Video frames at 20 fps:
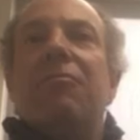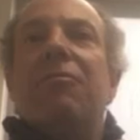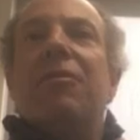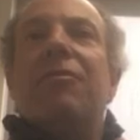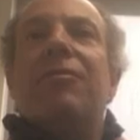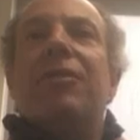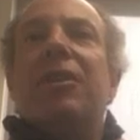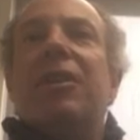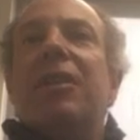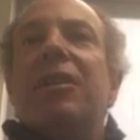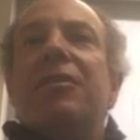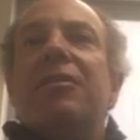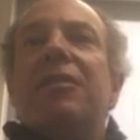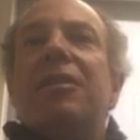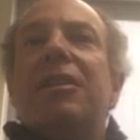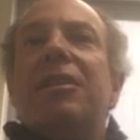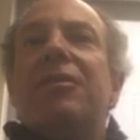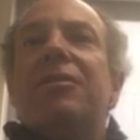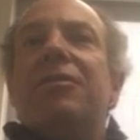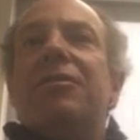one of our
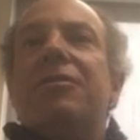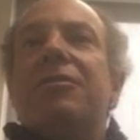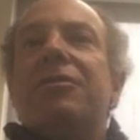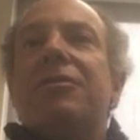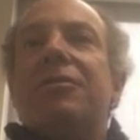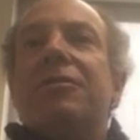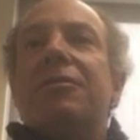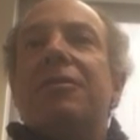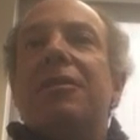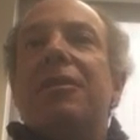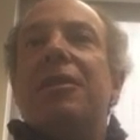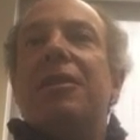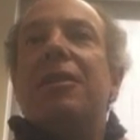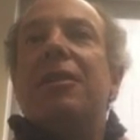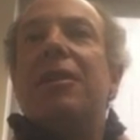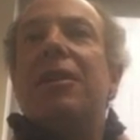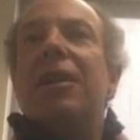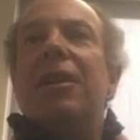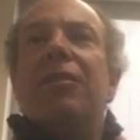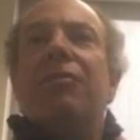kids' teachers,
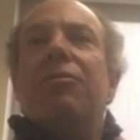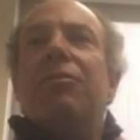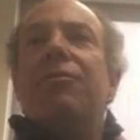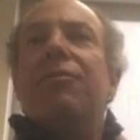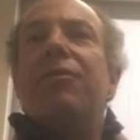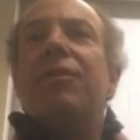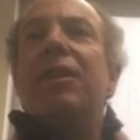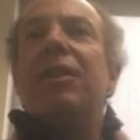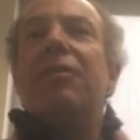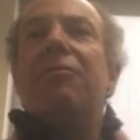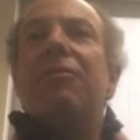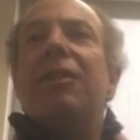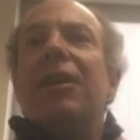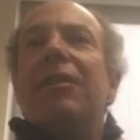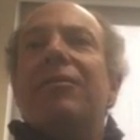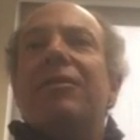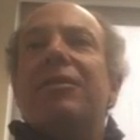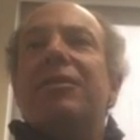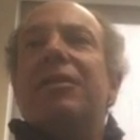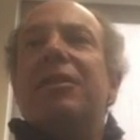an old friend that we
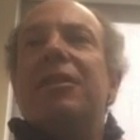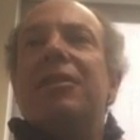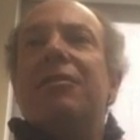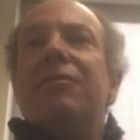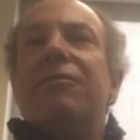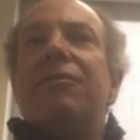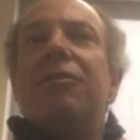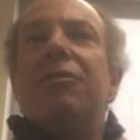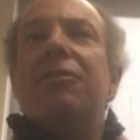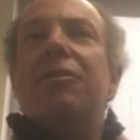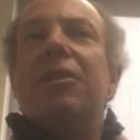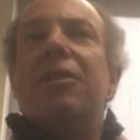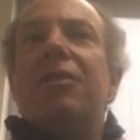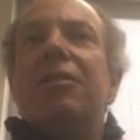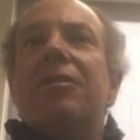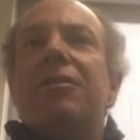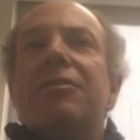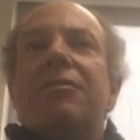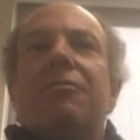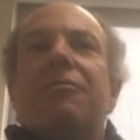haven't seen in a few
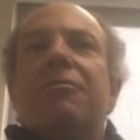years,